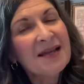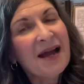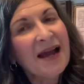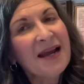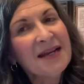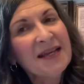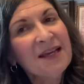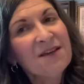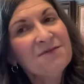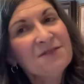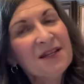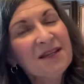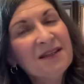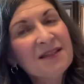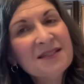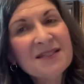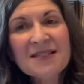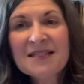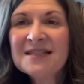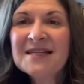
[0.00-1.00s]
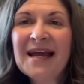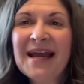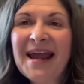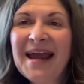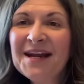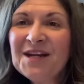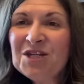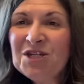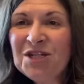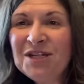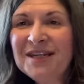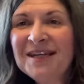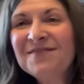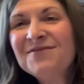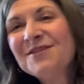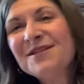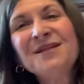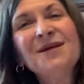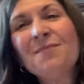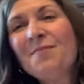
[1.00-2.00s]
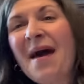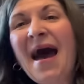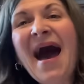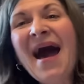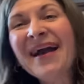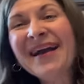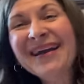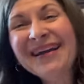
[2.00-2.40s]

I gifted this to Diane and she gifted it back.